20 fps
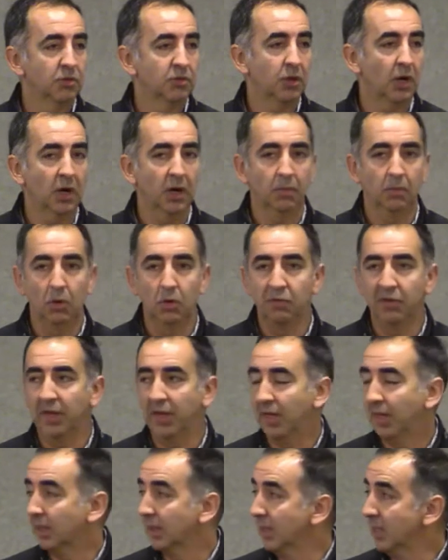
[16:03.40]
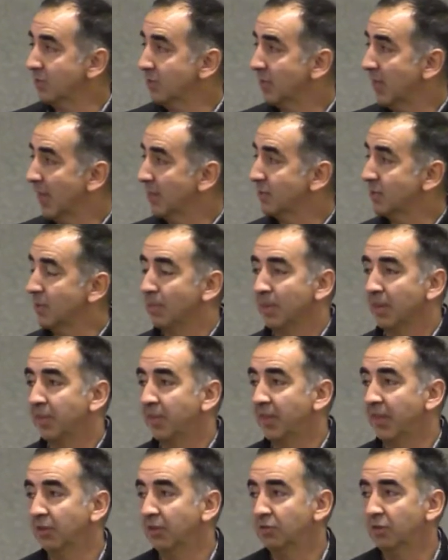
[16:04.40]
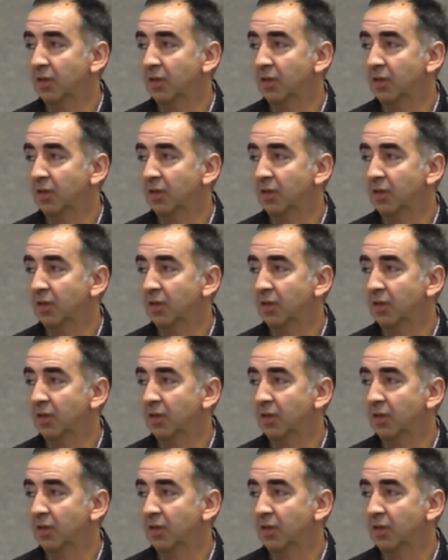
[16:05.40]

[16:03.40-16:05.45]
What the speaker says: start moving and at least get some of the things